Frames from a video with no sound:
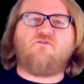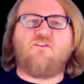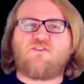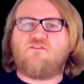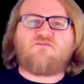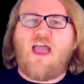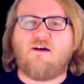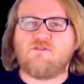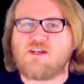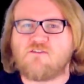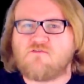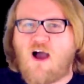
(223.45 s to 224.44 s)
if the
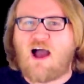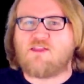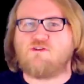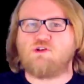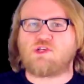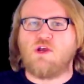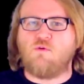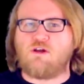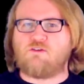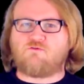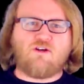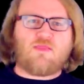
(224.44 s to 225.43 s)
Founding Fathers
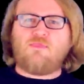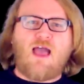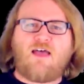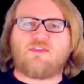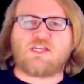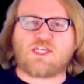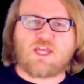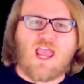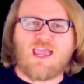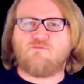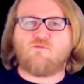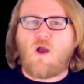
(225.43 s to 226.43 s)
would have written that the
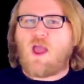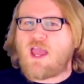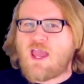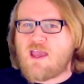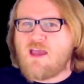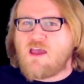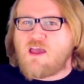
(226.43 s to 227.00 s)
same way